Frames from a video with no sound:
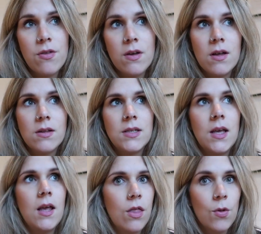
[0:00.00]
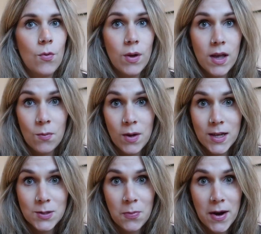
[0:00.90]
33
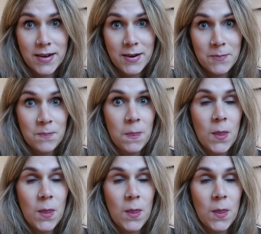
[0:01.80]
weeks pregnant